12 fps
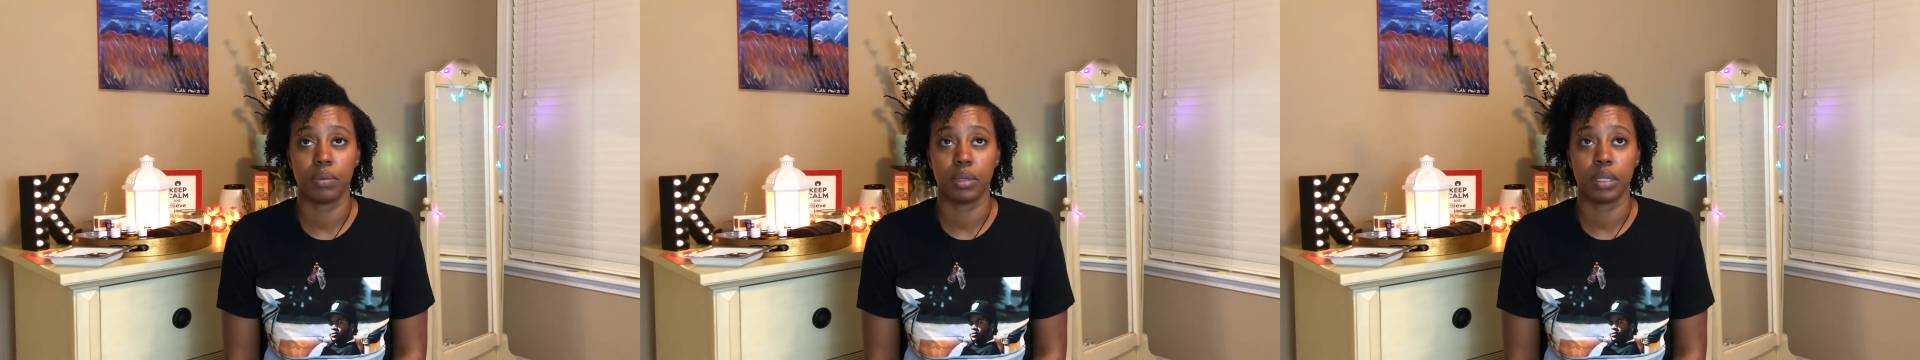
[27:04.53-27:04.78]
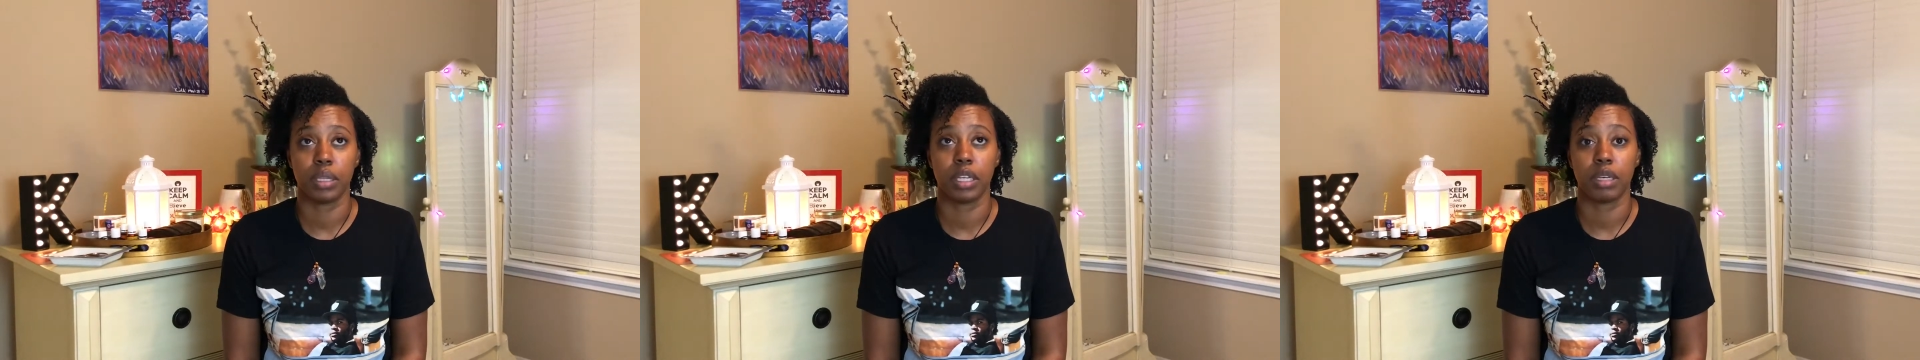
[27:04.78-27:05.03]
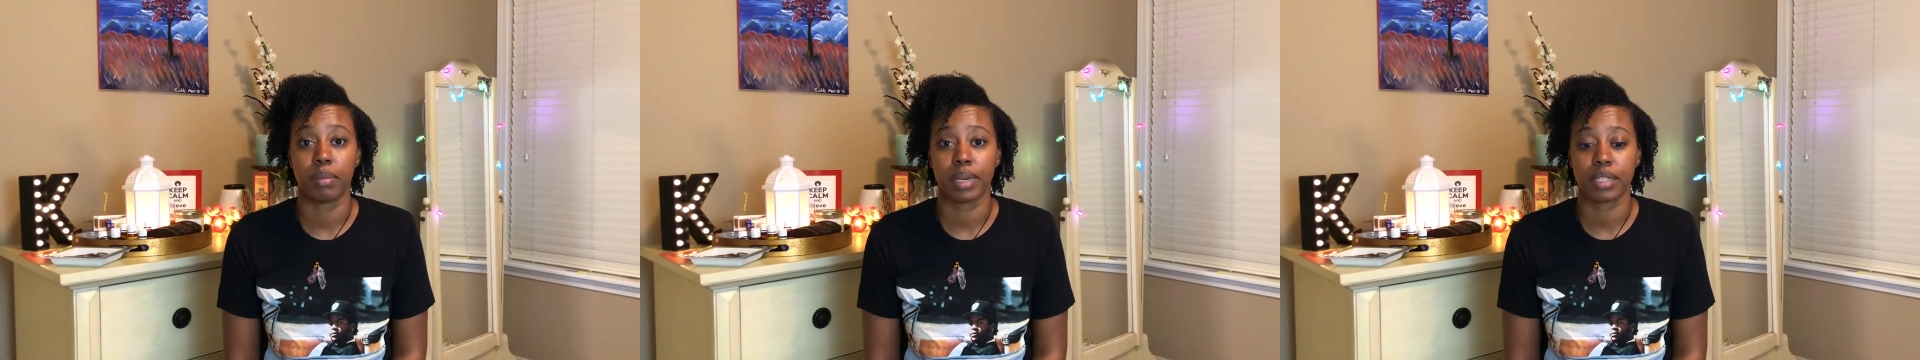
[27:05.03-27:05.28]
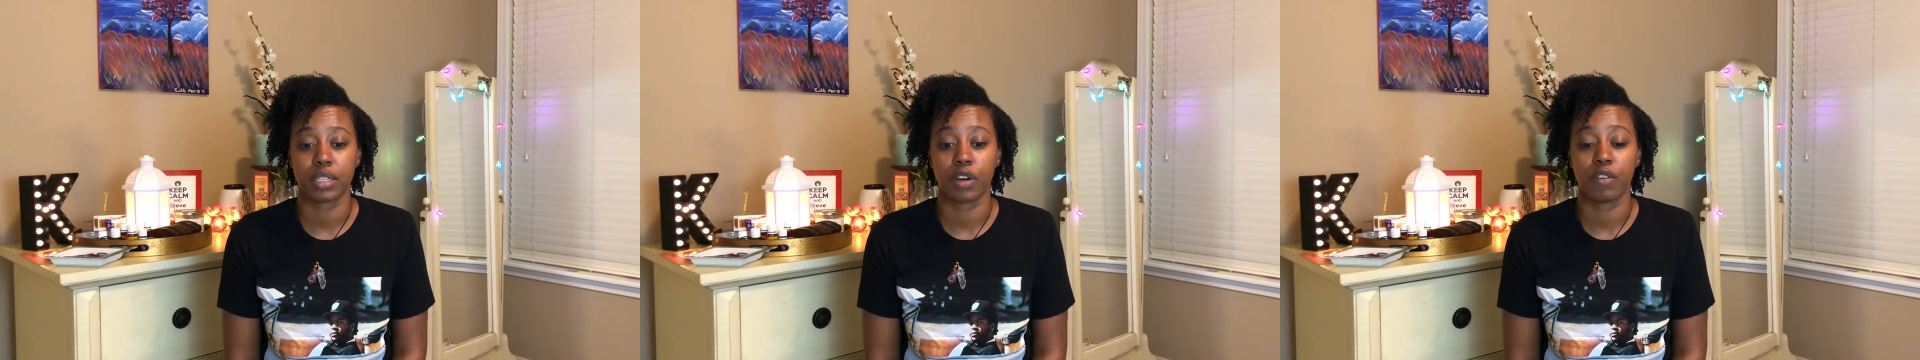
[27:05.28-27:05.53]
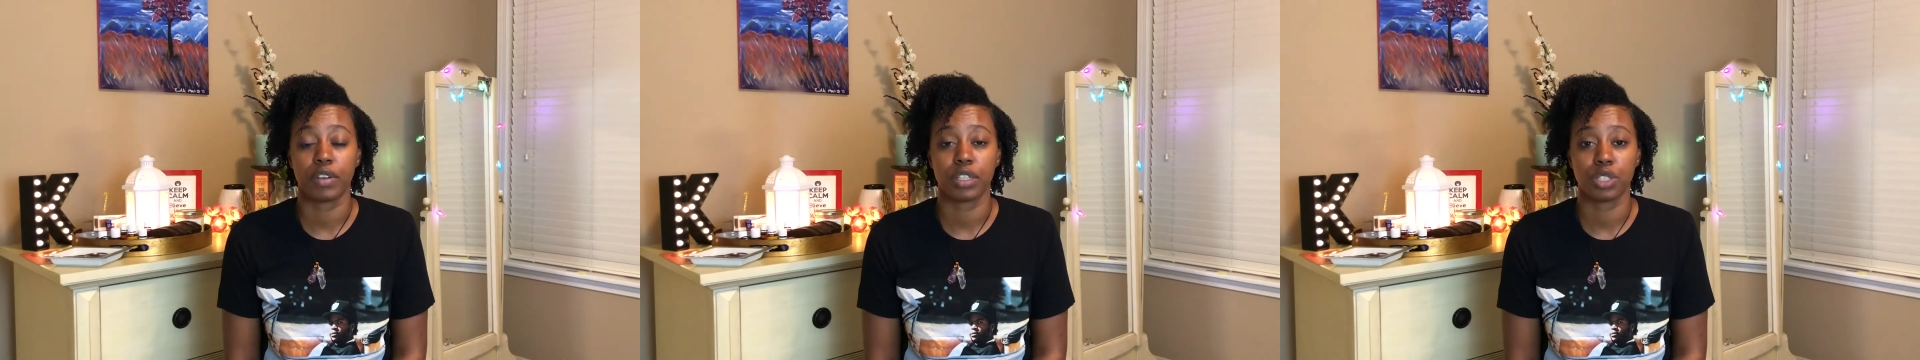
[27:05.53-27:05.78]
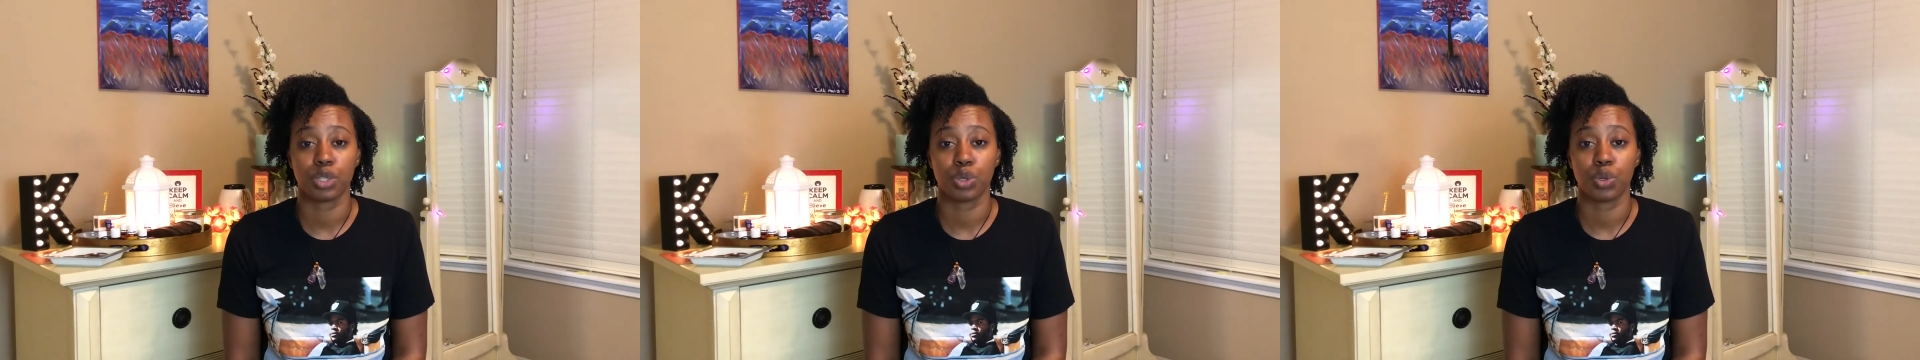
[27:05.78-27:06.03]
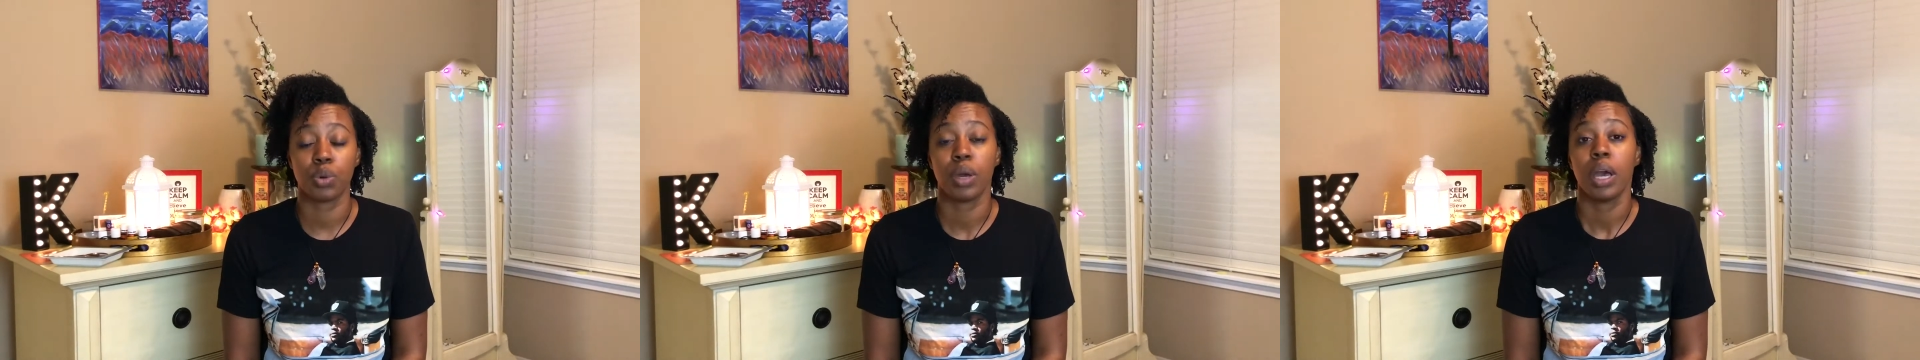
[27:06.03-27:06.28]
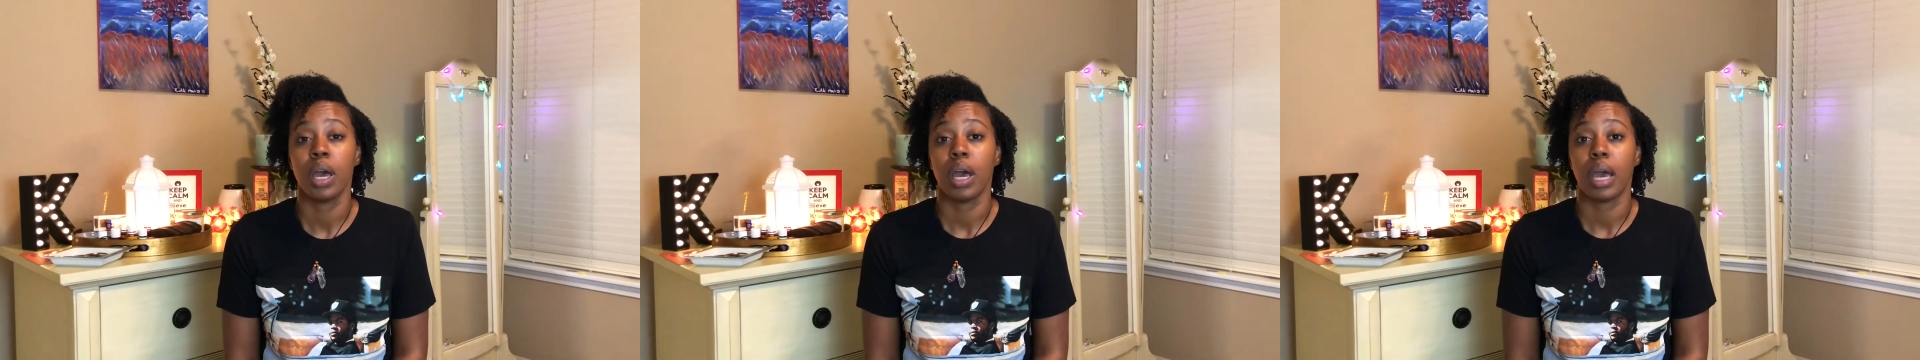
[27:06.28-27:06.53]
really get myself into
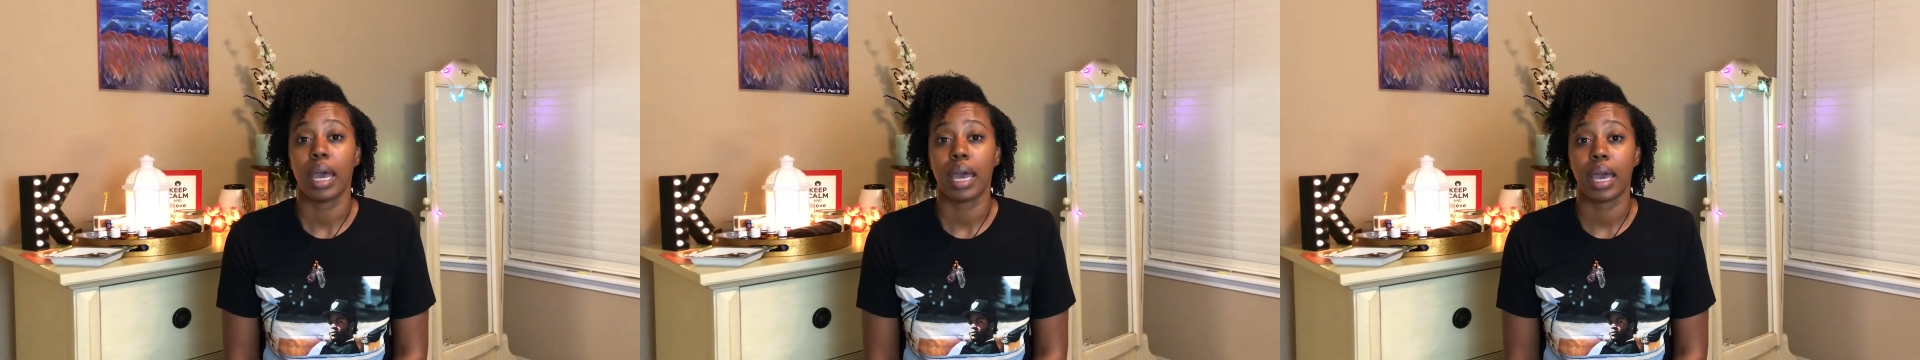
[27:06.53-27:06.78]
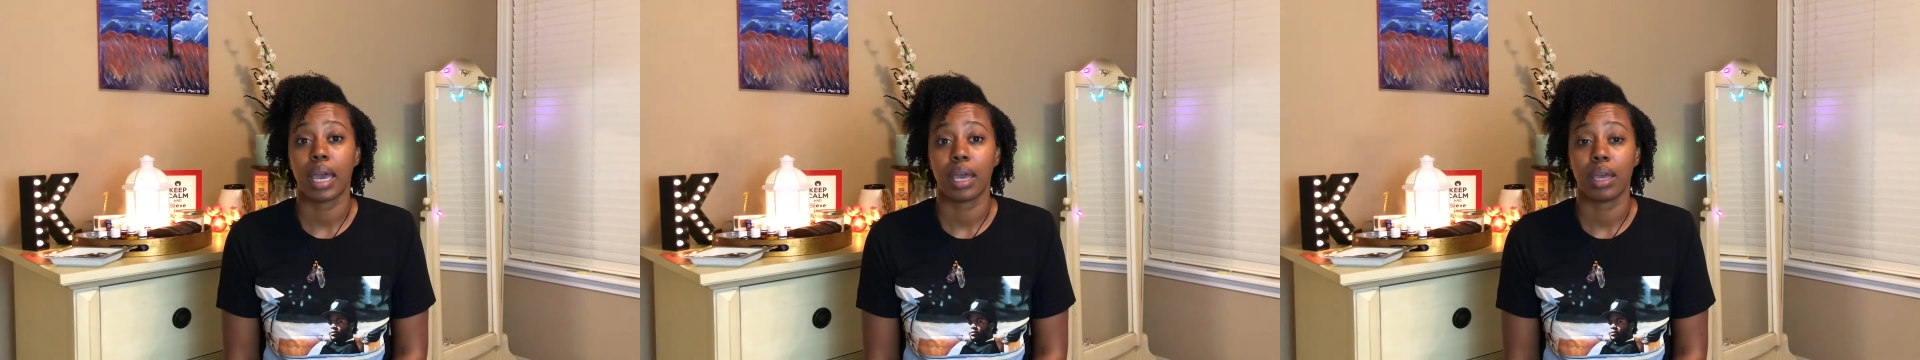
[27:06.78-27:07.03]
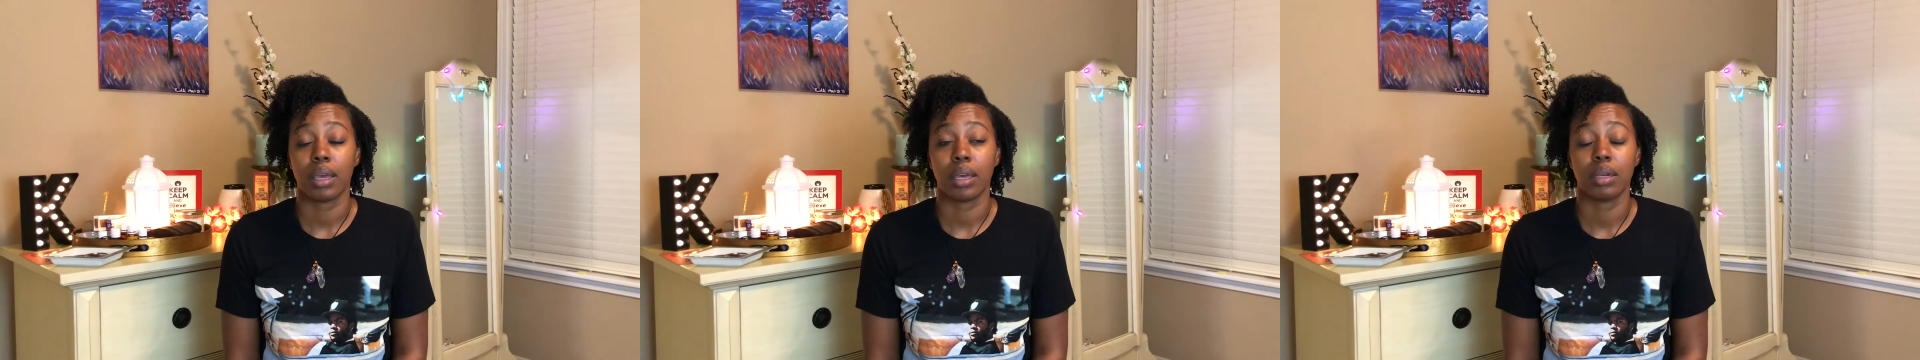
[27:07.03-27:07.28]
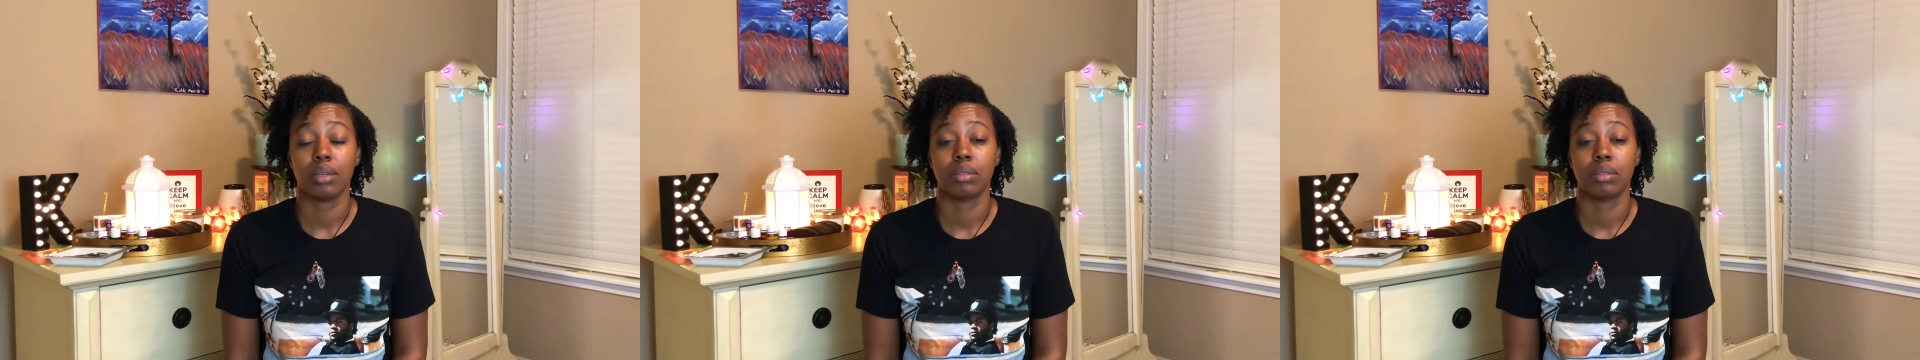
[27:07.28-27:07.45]
a